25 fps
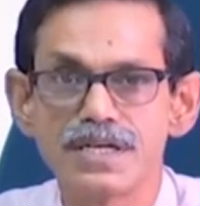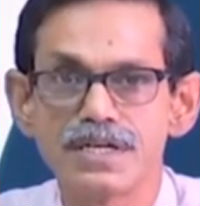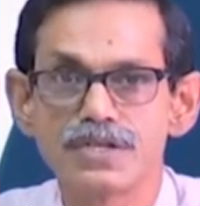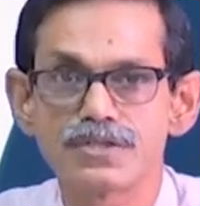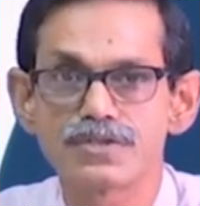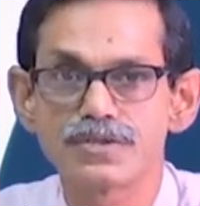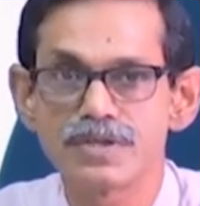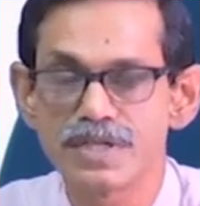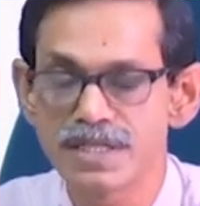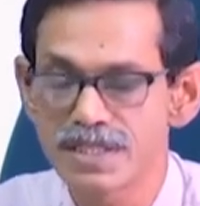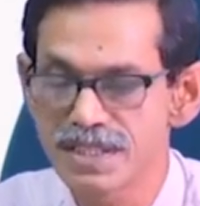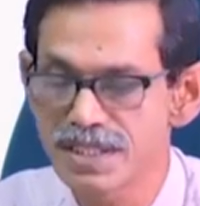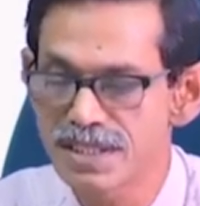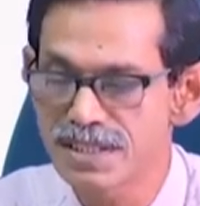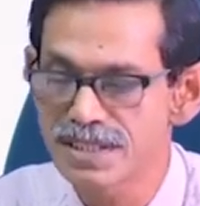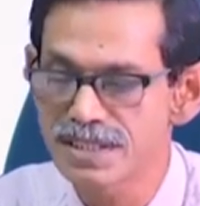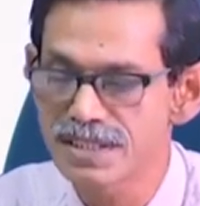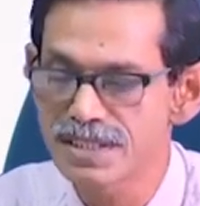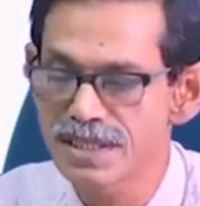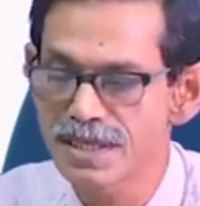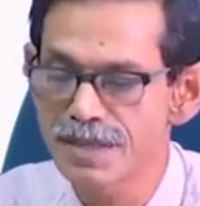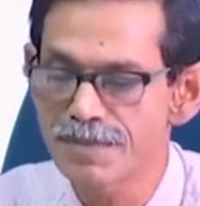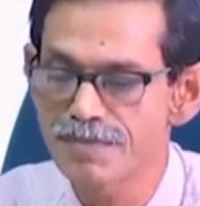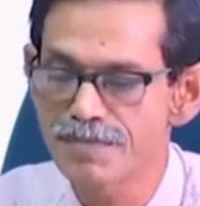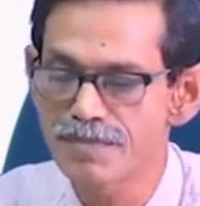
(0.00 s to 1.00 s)
So, it is
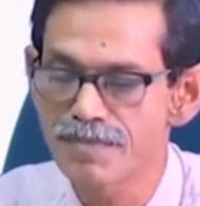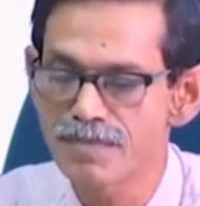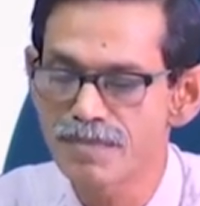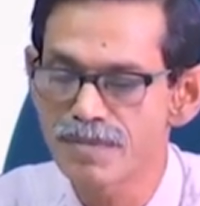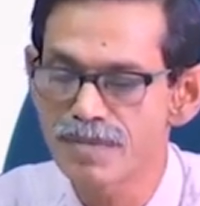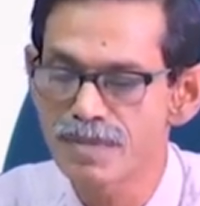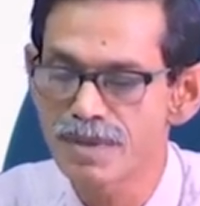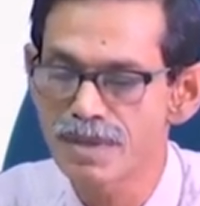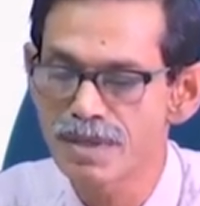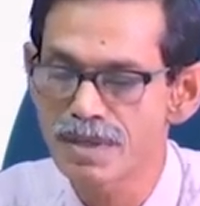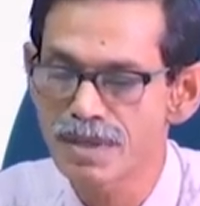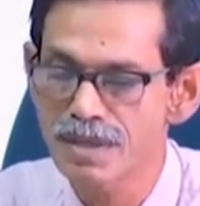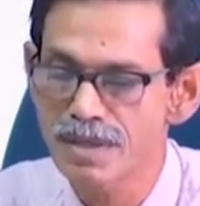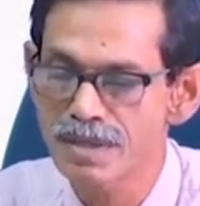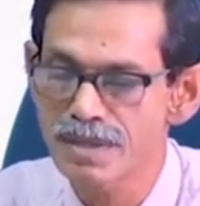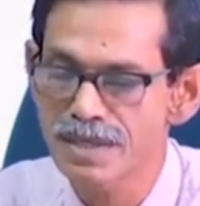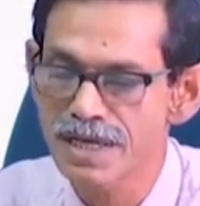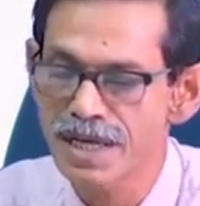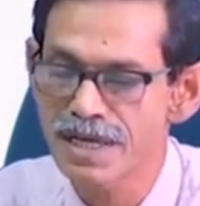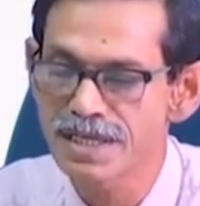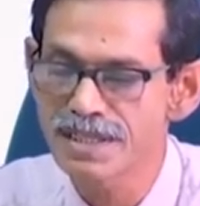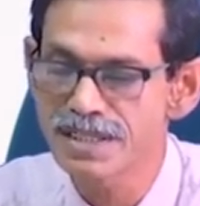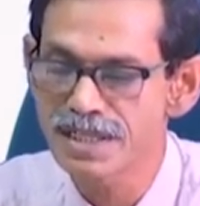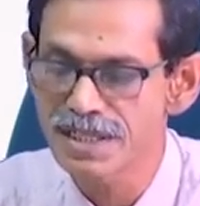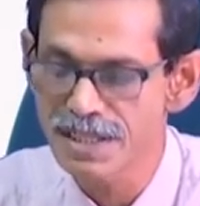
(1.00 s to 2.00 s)
the
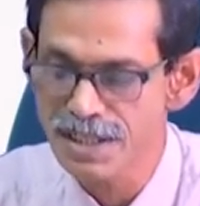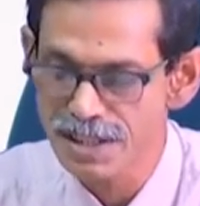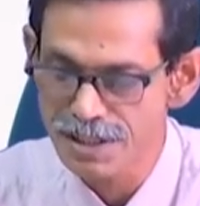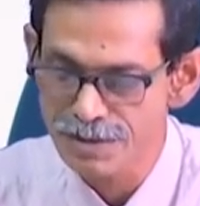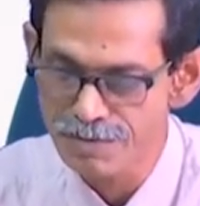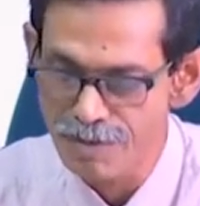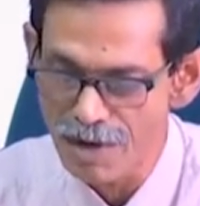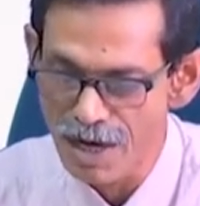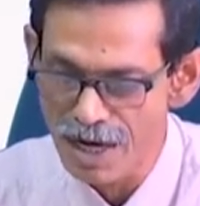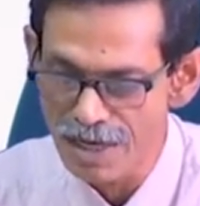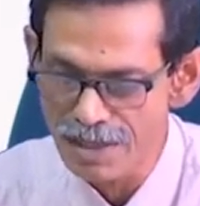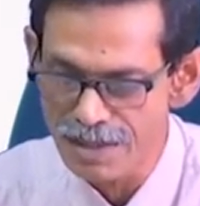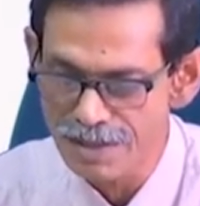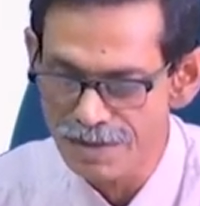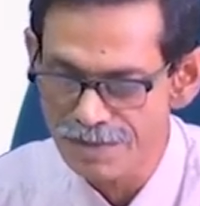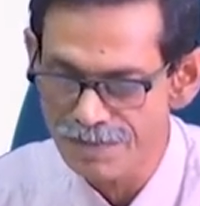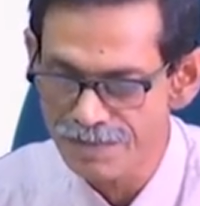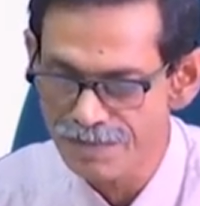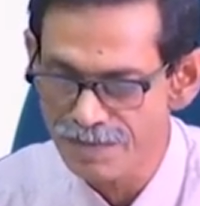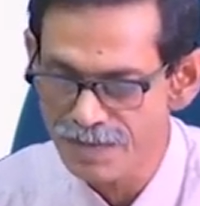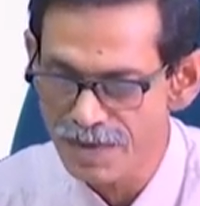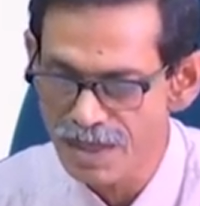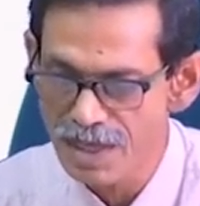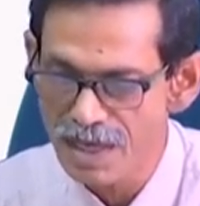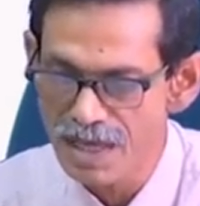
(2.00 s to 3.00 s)
19S part
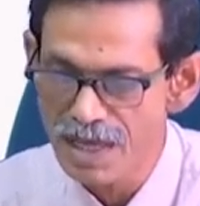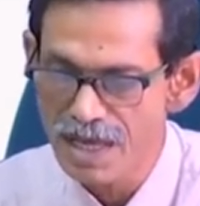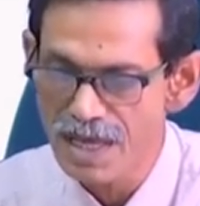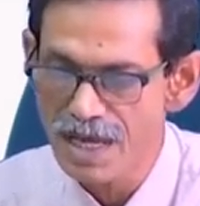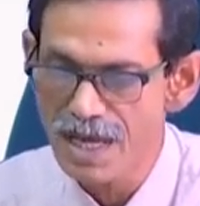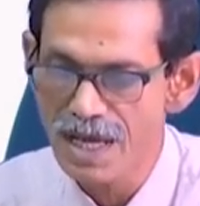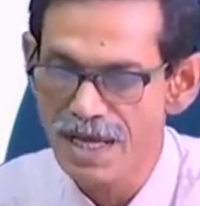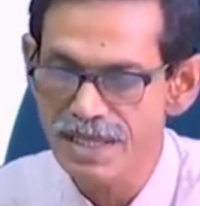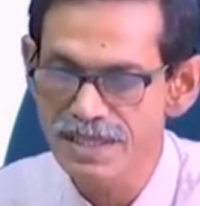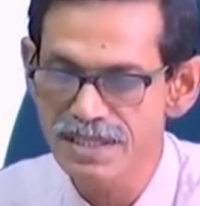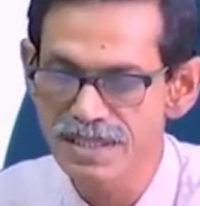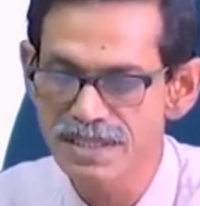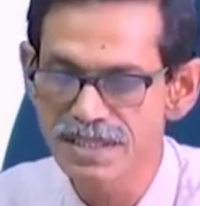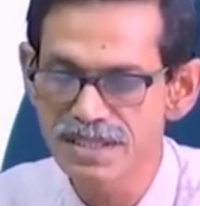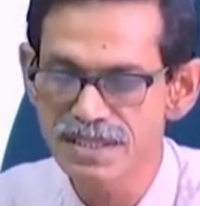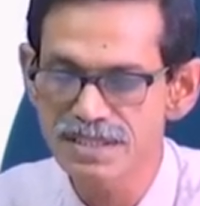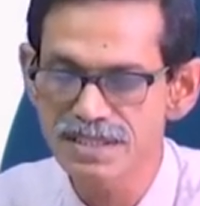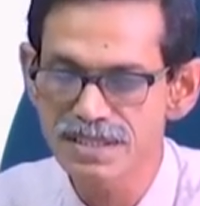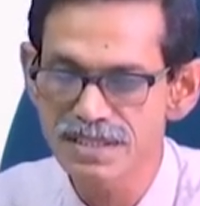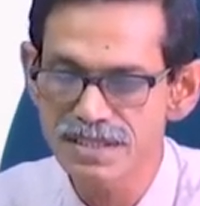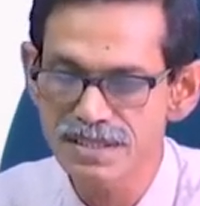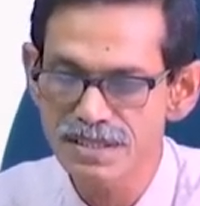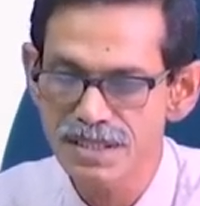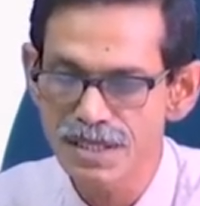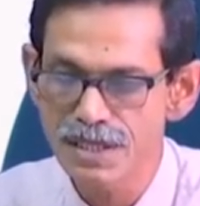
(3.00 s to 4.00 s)
and
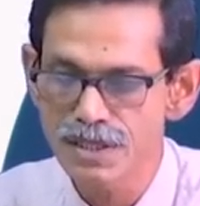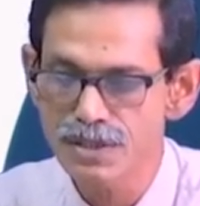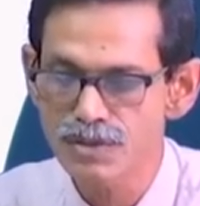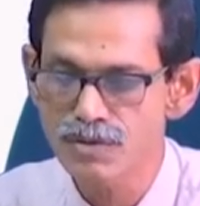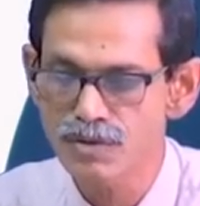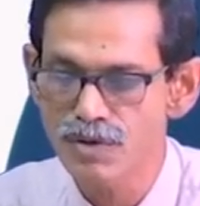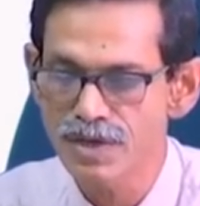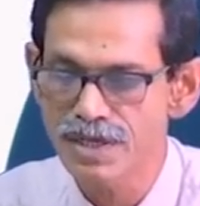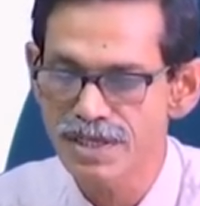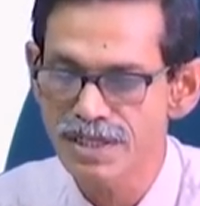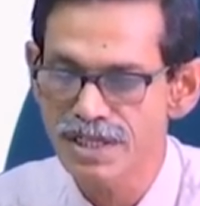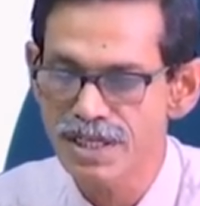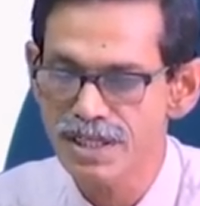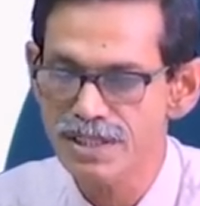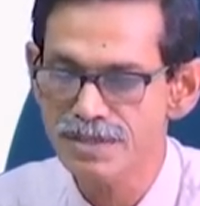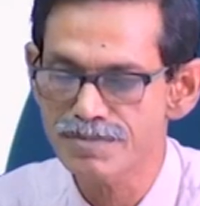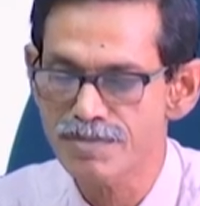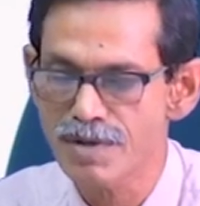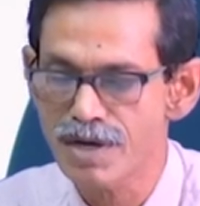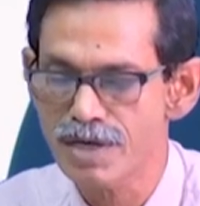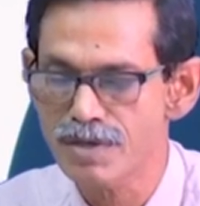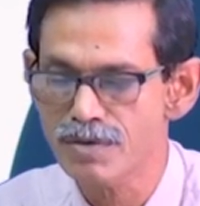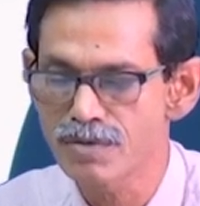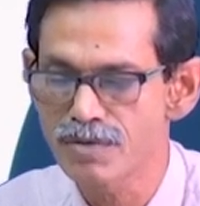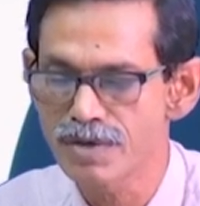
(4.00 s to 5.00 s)
this is 20S
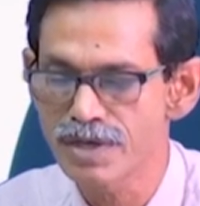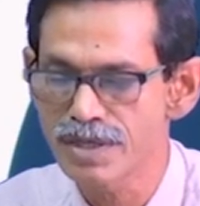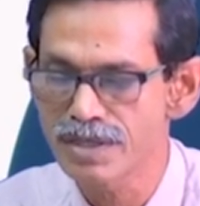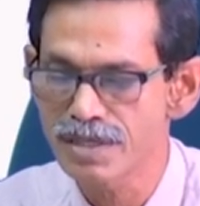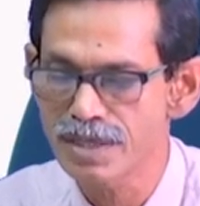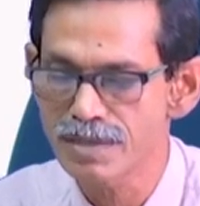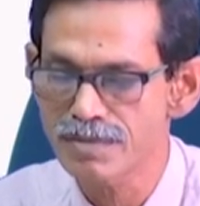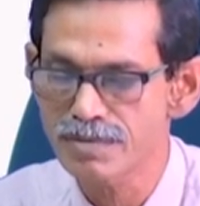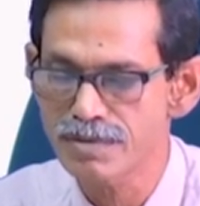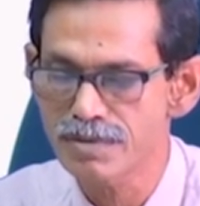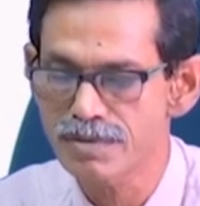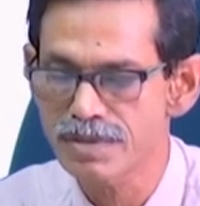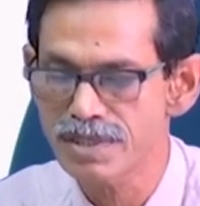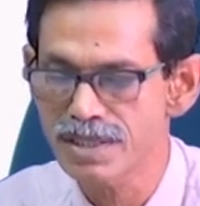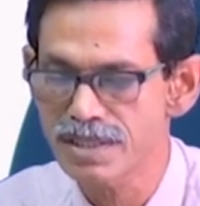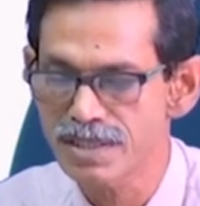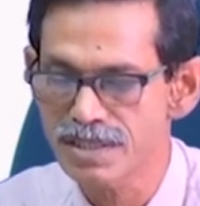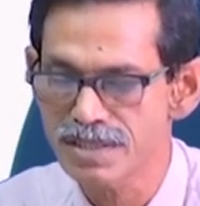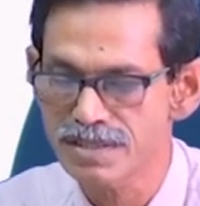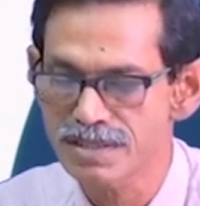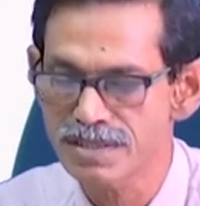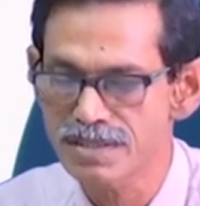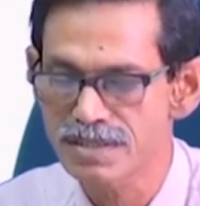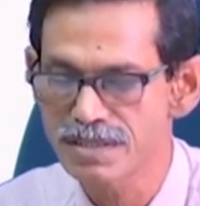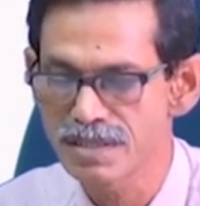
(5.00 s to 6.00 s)
part where their protein
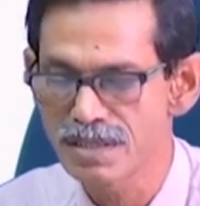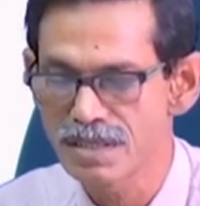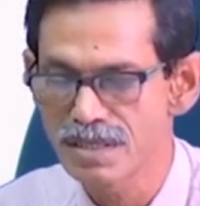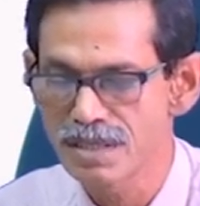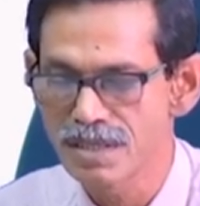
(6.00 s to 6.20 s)
is